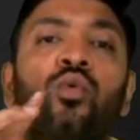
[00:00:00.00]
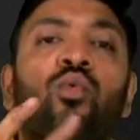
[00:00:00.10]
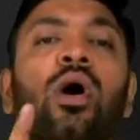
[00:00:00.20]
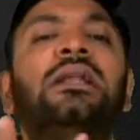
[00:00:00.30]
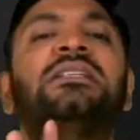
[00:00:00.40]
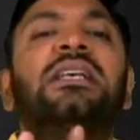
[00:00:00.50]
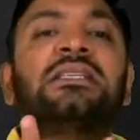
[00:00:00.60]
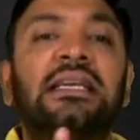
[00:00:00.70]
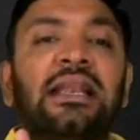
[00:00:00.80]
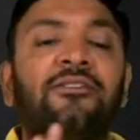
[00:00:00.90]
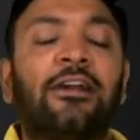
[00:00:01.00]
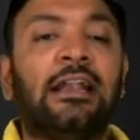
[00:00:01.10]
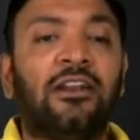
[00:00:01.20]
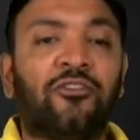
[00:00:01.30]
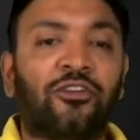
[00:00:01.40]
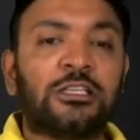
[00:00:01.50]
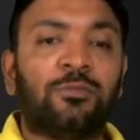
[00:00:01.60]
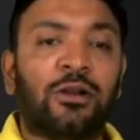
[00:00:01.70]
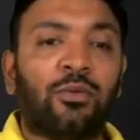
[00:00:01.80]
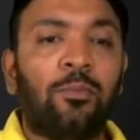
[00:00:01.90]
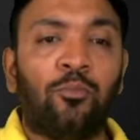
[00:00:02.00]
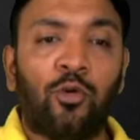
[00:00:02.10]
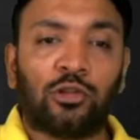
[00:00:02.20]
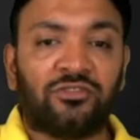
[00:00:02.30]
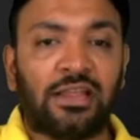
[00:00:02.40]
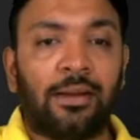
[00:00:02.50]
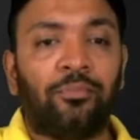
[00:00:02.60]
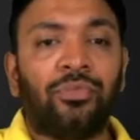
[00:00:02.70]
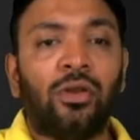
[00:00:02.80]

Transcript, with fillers: What is the significant difference between both of them?